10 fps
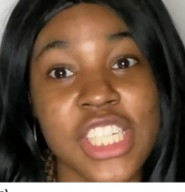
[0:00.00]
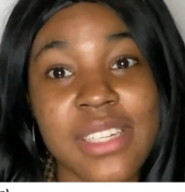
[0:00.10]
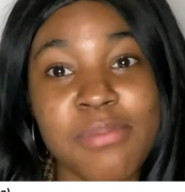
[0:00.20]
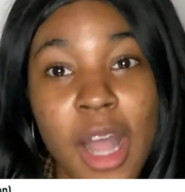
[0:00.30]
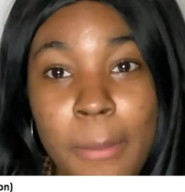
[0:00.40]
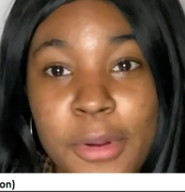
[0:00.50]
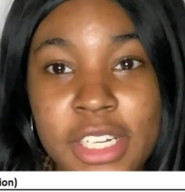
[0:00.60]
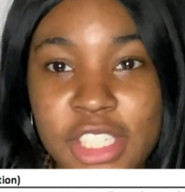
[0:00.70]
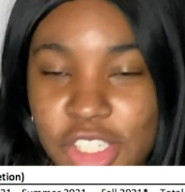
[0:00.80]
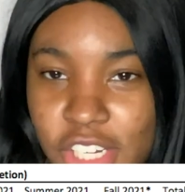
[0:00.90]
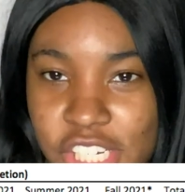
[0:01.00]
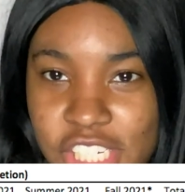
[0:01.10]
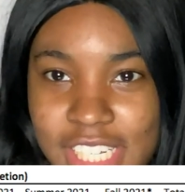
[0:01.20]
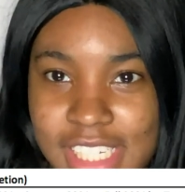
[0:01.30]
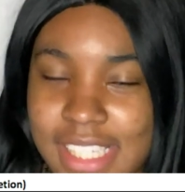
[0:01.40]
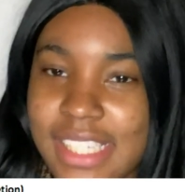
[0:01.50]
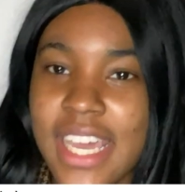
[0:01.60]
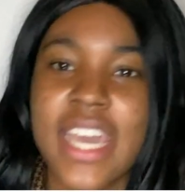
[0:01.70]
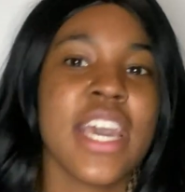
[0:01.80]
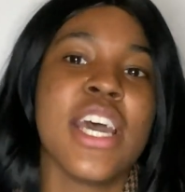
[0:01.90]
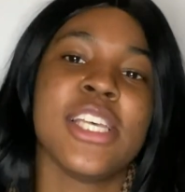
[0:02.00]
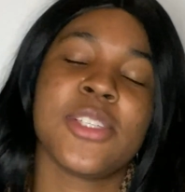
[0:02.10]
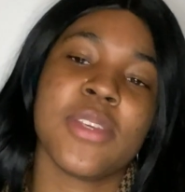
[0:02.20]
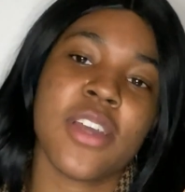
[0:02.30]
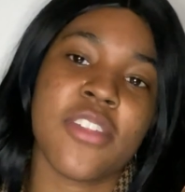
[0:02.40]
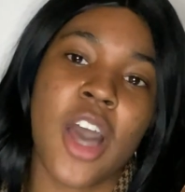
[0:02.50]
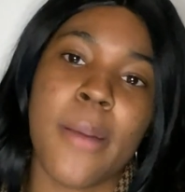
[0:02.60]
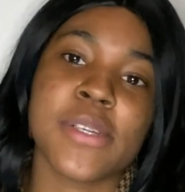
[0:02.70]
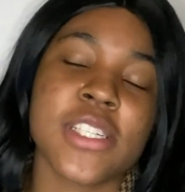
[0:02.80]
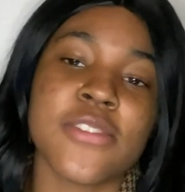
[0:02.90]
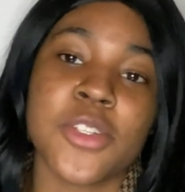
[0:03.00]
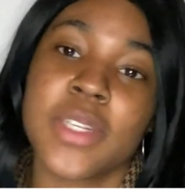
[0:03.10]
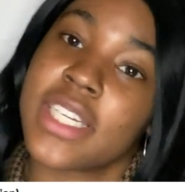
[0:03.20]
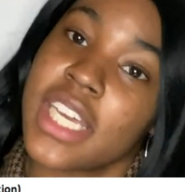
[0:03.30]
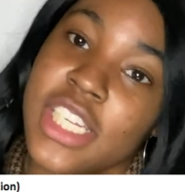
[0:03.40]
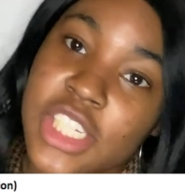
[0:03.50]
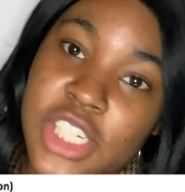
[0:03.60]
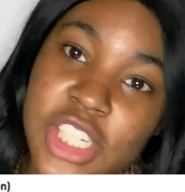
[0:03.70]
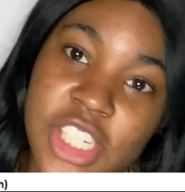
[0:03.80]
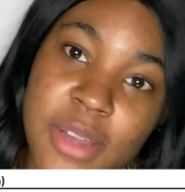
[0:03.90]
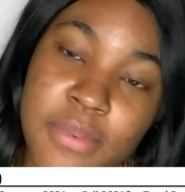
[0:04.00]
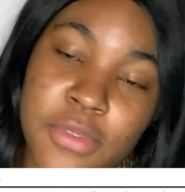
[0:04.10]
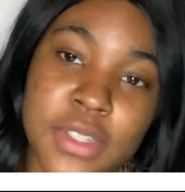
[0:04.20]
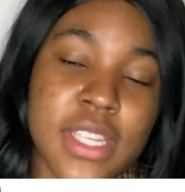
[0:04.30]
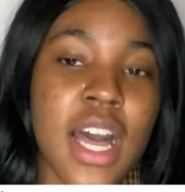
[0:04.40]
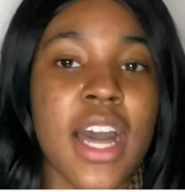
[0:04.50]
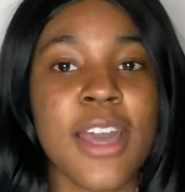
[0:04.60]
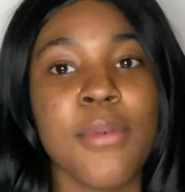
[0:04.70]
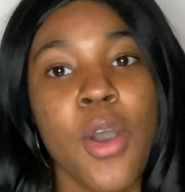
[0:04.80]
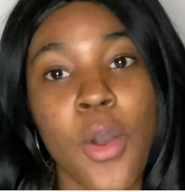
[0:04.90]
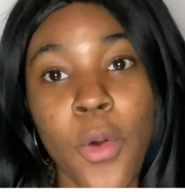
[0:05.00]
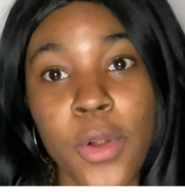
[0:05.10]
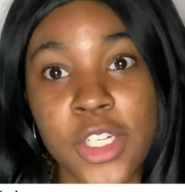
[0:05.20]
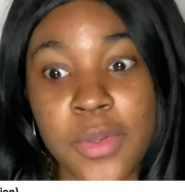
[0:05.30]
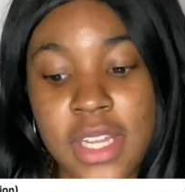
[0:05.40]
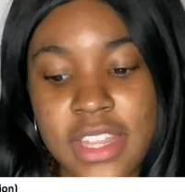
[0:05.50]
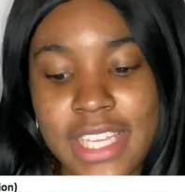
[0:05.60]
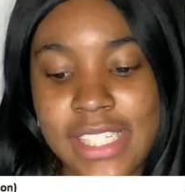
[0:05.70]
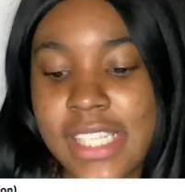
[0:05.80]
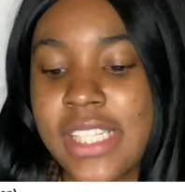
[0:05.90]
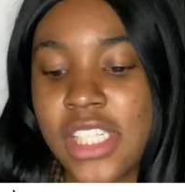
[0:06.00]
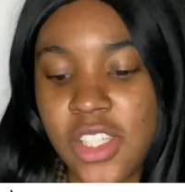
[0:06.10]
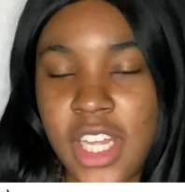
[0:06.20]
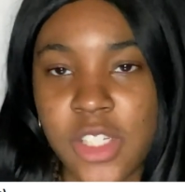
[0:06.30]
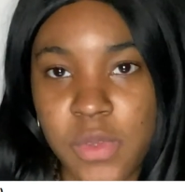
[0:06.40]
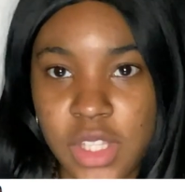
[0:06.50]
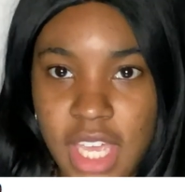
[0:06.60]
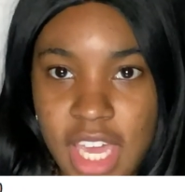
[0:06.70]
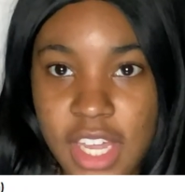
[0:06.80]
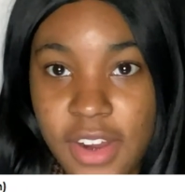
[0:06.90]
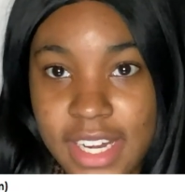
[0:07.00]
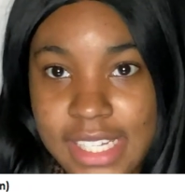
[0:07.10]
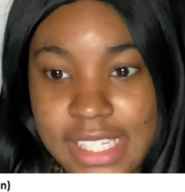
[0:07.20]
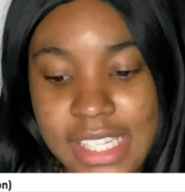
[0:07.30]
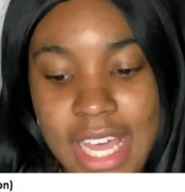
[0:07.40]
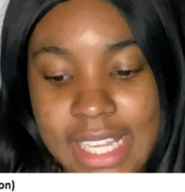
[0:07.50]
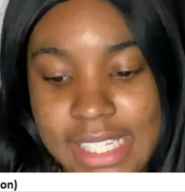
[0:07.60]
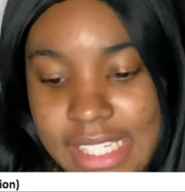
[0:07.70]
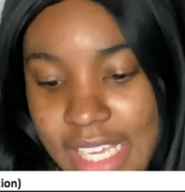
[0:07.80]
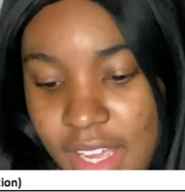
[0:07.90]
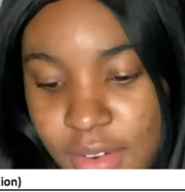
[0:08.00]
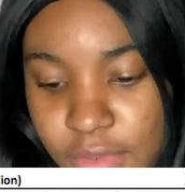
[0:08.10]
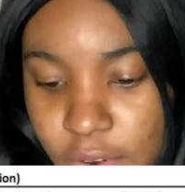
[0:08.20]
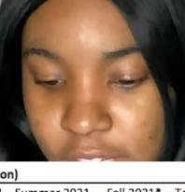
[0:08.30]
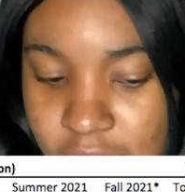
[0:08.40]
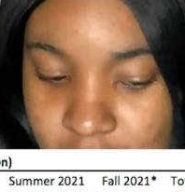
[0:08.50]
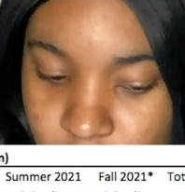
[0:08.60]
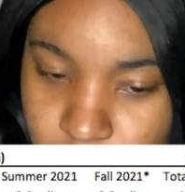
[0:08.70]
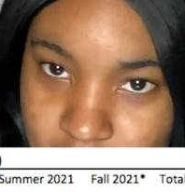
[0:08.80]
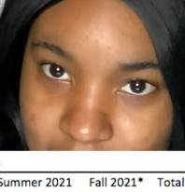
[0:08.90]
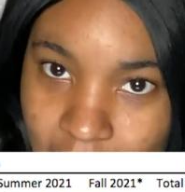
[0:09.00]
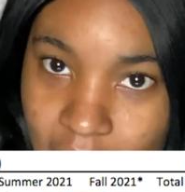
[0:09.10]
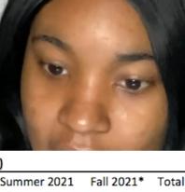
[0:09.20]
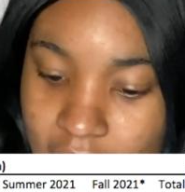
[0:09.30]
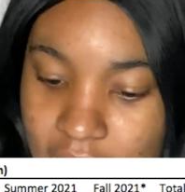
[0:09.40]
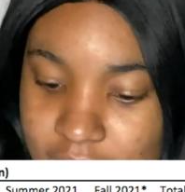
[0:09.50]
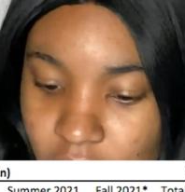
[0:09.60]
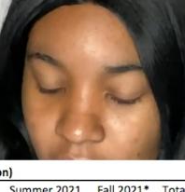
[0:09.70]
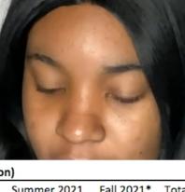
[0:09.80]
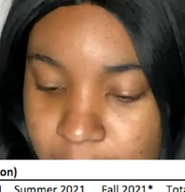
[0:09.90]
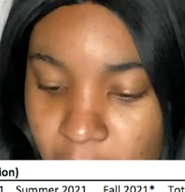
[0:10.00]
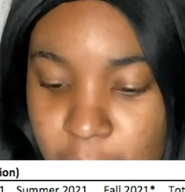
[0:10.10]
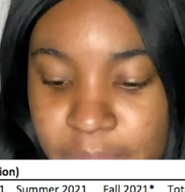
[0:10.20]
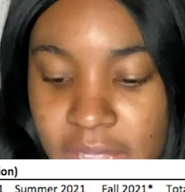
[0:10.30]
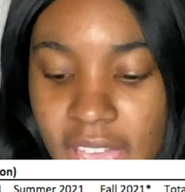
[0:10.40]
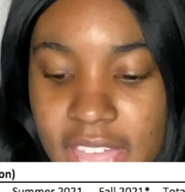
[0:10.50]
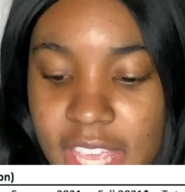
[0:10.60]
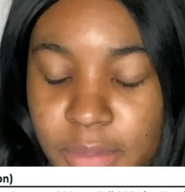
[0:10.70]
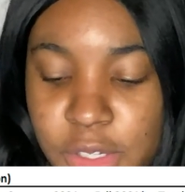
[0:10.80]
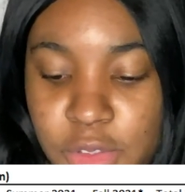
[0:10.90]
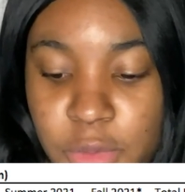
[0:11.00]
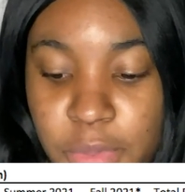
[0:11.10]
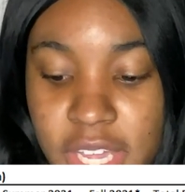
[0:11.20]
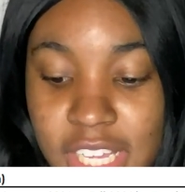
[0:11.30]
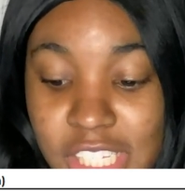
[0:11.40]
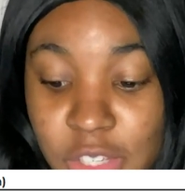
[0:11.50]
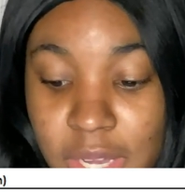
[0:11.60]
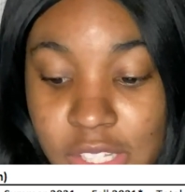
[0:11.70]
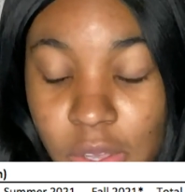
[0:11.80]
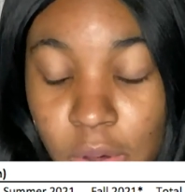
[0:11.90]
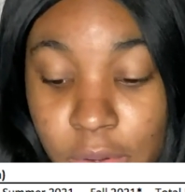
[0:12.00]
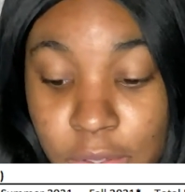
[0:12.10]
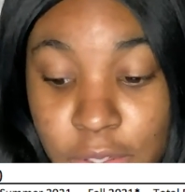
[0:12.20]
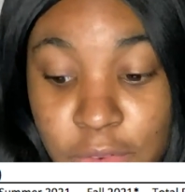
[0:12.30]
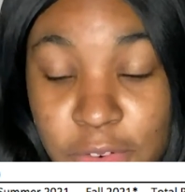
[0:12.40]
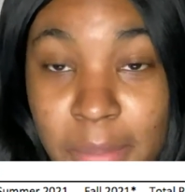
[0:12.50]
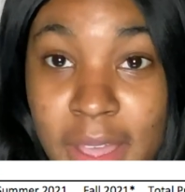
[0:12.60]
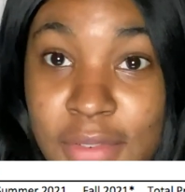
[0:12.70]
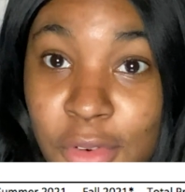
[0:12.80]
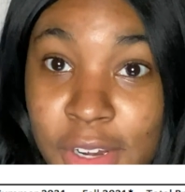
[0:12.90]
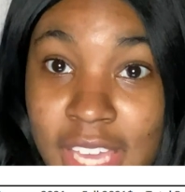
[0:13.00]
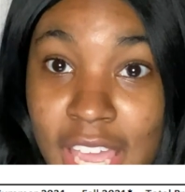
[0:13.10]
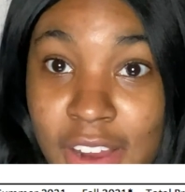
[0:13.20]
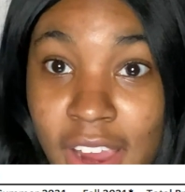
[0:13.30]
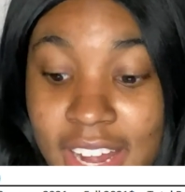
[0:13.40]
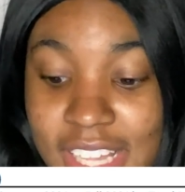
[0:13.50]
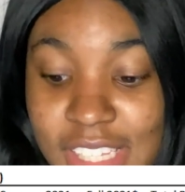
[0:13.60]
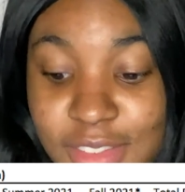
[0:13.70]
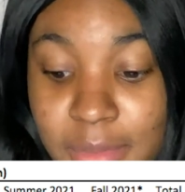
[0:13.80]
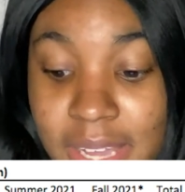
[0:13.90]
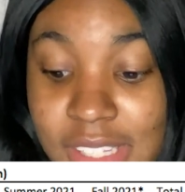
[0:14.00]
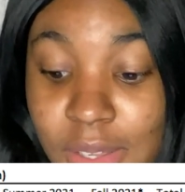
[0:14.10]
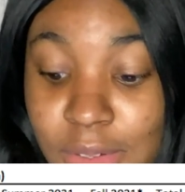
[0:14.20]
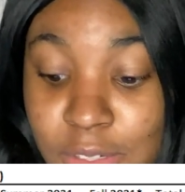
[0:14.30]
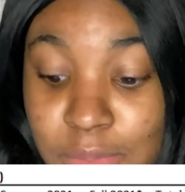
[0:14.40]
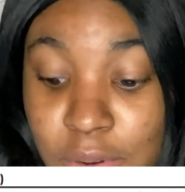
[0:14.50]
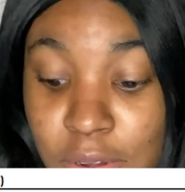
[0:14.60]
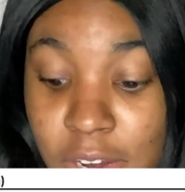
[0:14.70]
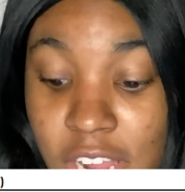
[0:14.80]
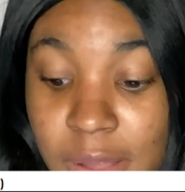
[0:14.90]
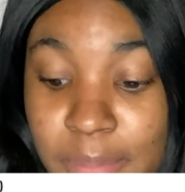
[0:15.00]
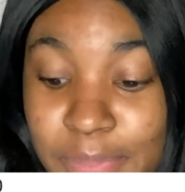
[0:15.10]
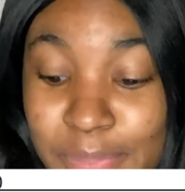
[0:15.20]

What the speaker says: proper instruction, I should say. So you either have the option of doing an internship full-time or doing a thesis, and so that's what the 8 credits stand for. So that's what that is all about. And then which will bring to a total, for my 48 credits for my total program,